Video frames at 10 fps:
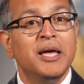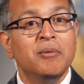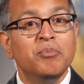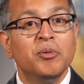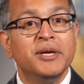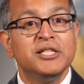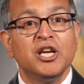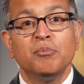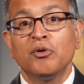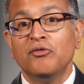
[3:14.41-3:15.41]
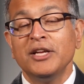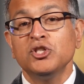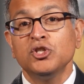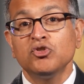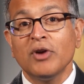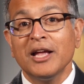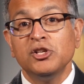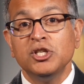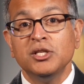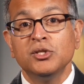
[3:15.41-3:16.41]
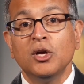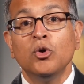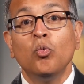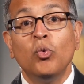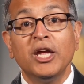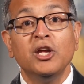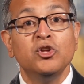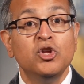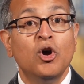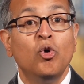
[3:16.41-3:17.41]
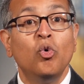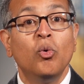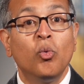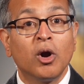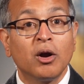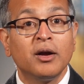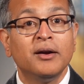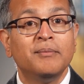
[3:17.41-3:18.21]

implementing prevention strategies we know work.